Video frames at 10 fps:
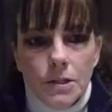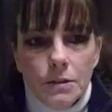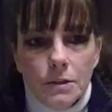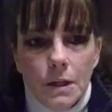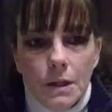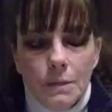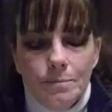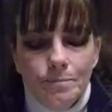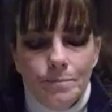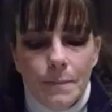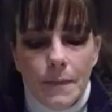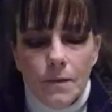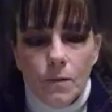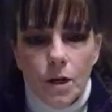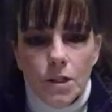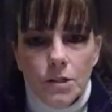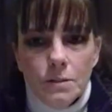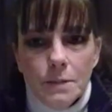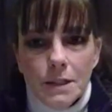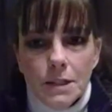your
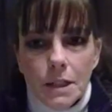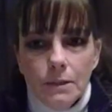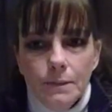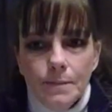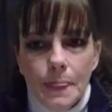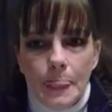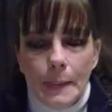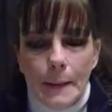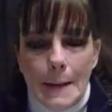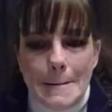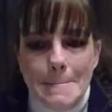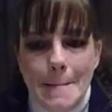sponge out. Okay.